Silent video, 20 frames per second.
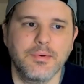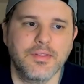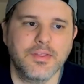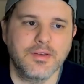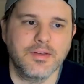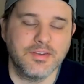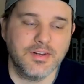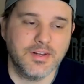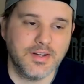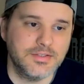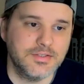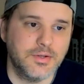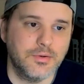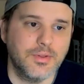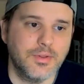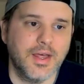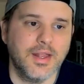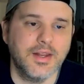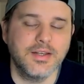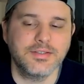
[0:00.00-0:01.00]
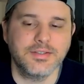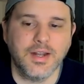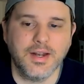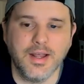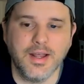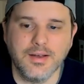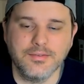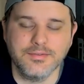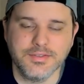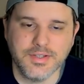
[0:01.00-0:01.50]
I think if he does do that, he's going to
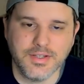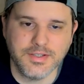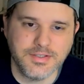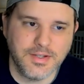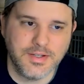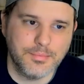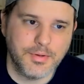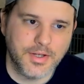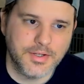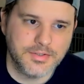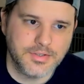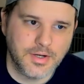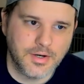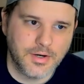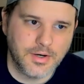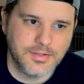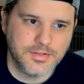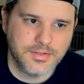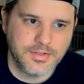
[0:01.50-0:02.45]
have 60+ yards.